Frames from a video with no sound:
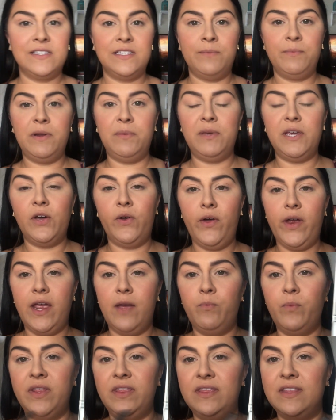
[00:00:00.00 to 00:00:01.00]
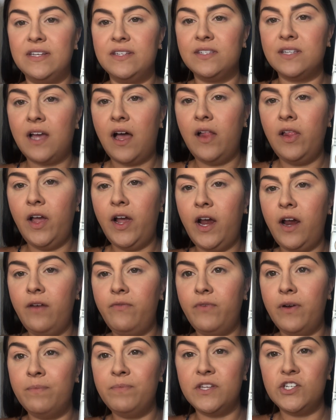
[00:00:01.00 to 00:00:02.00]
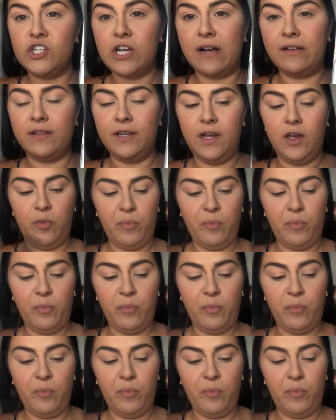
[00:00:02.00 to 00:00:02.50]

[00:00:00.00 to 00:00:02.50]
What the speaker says: I'm gonna be going in with this color from the Jaclyn Hill